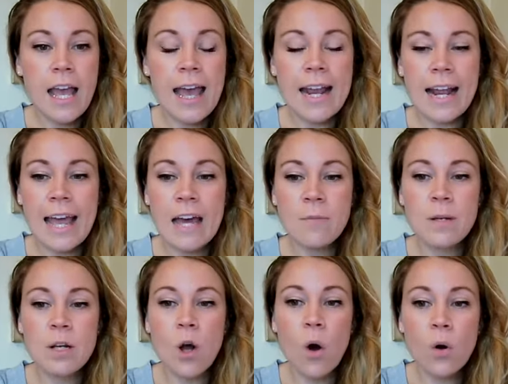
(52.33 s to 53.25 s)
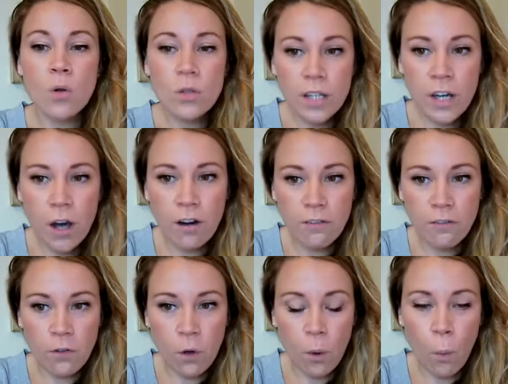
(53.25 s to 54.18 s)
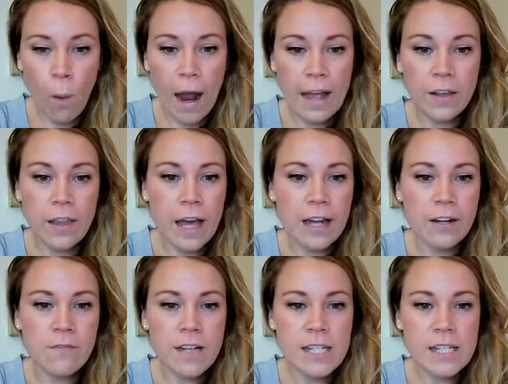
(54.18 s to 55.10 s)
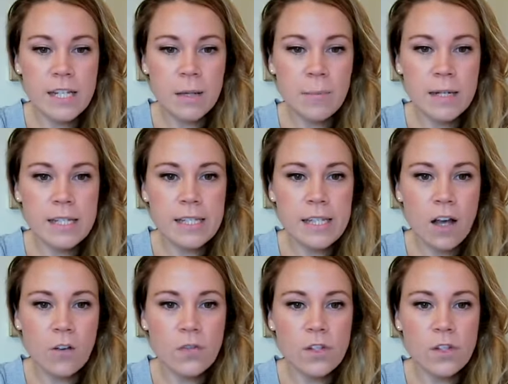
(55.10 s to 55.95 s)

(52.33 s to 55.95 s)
and I had been holding off for a while on investing in myself.